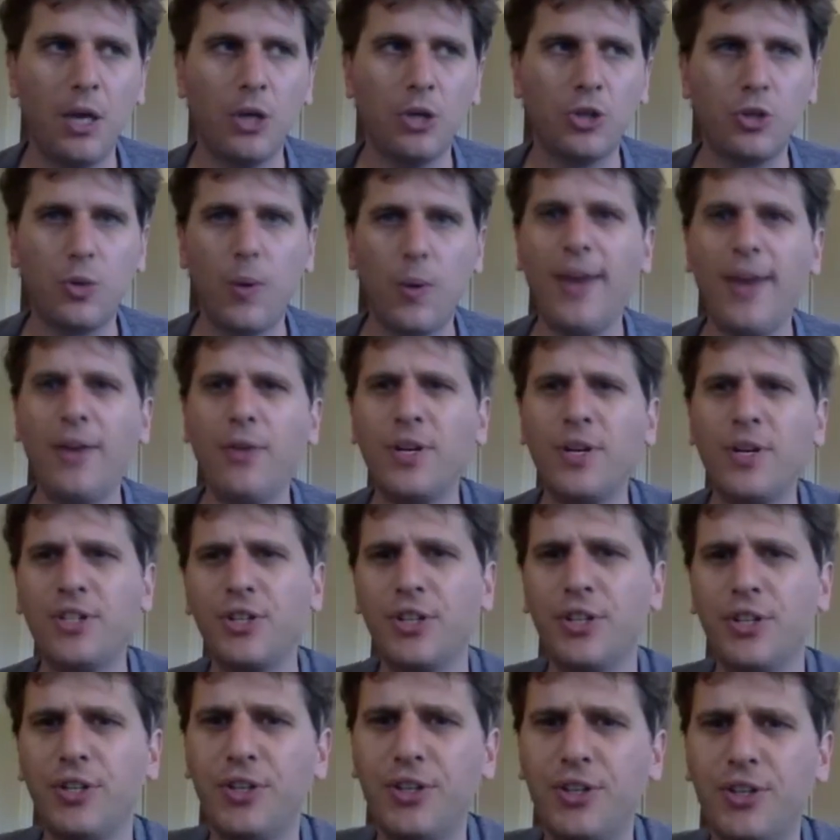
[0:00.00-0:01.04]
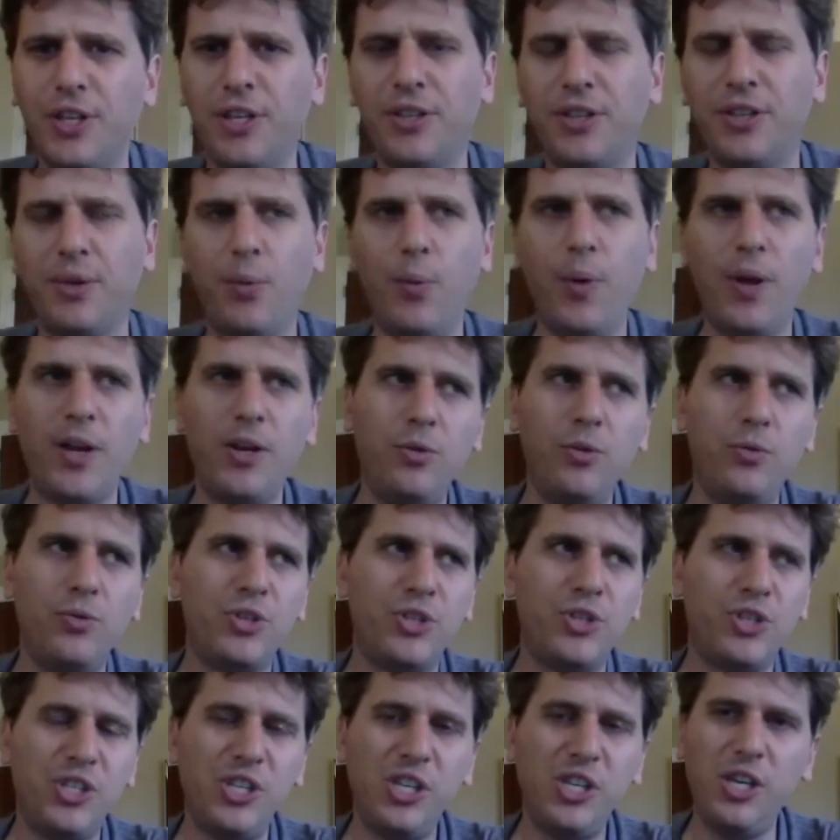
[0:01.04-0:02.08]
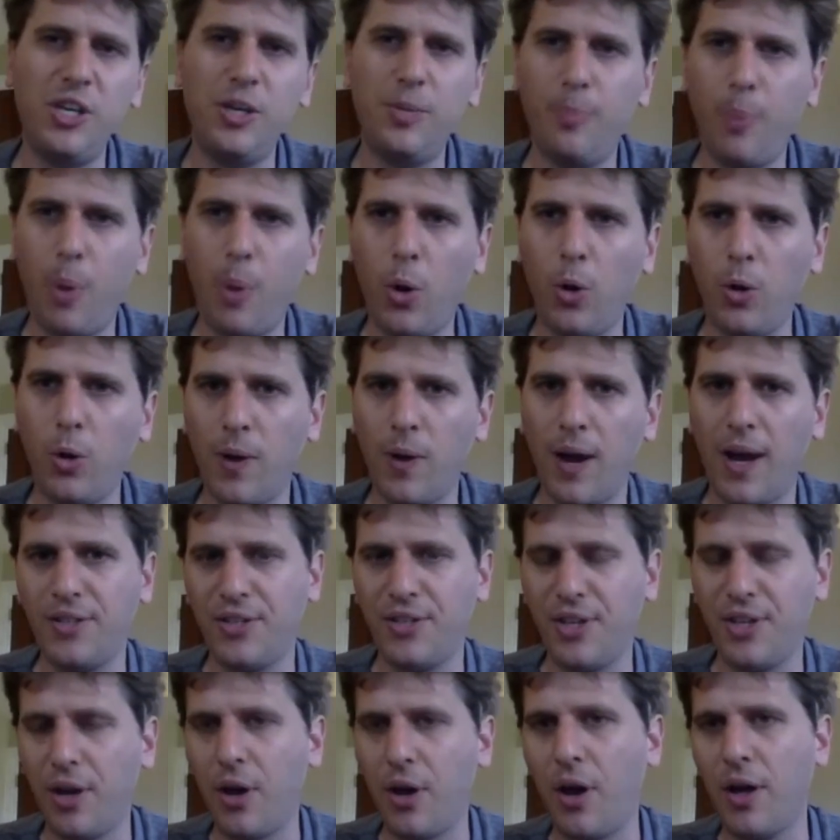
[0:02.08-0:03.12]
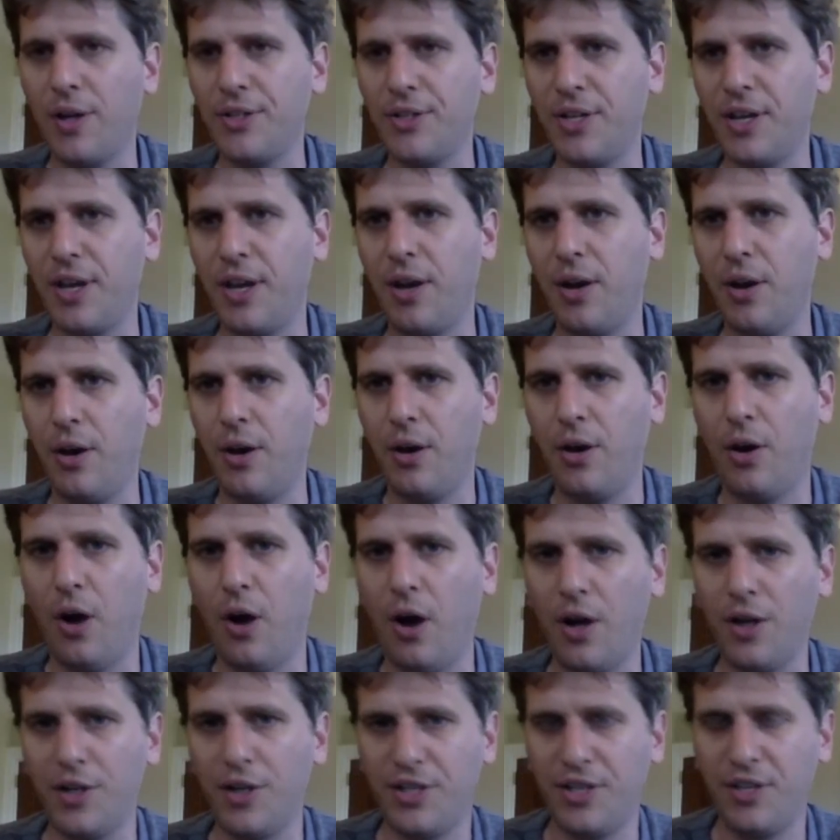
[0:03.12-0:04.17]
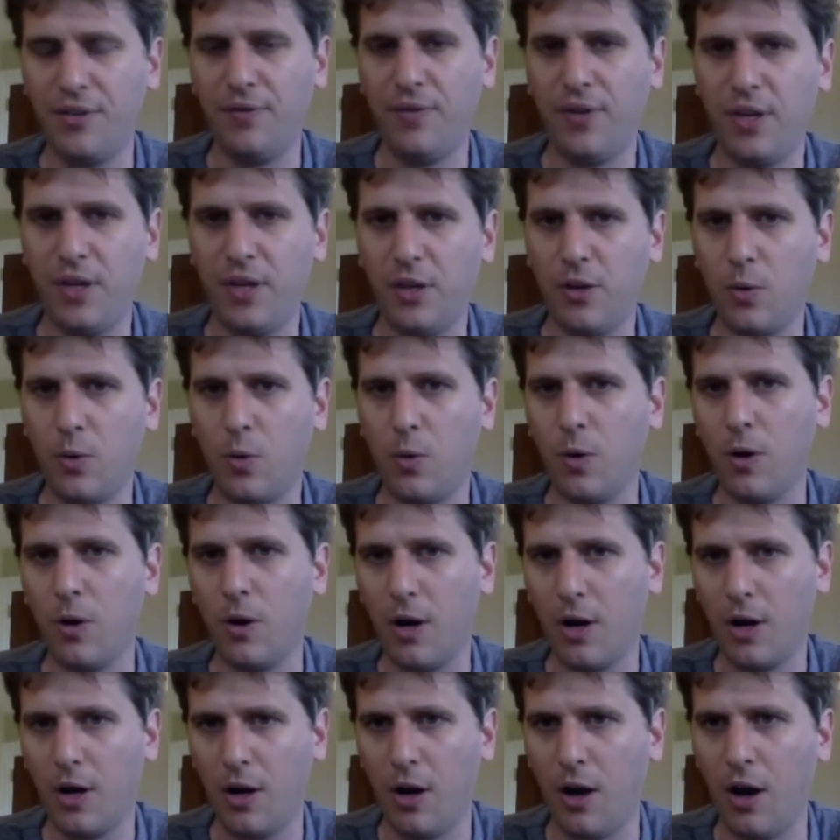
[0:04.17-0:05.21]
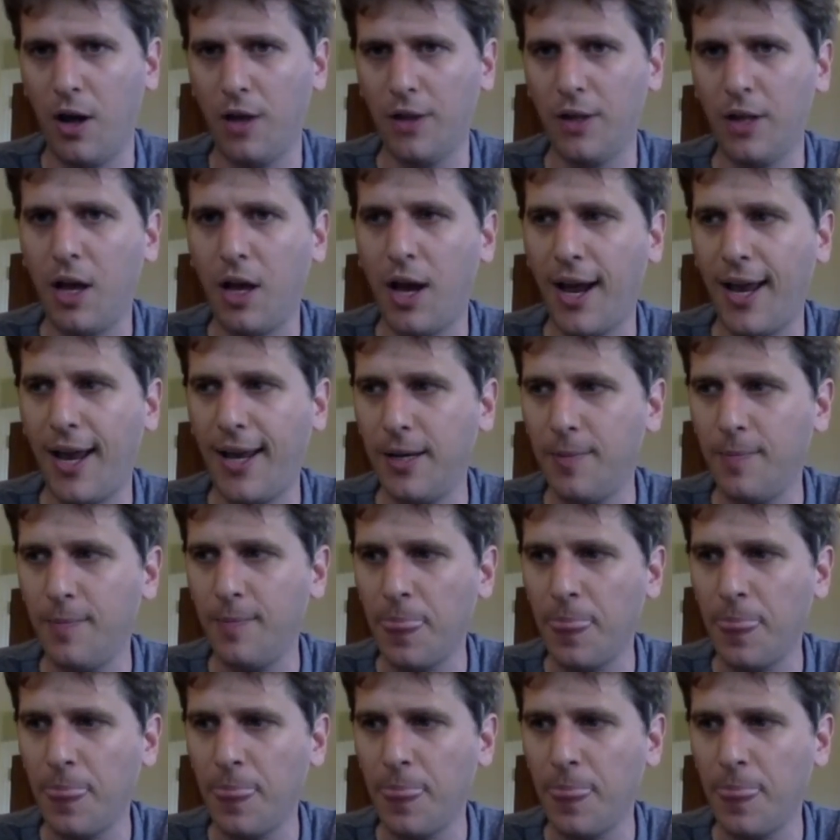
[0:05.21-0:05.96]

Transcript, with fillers: So I don't necessarily think that when you see polarizing content on T V or online,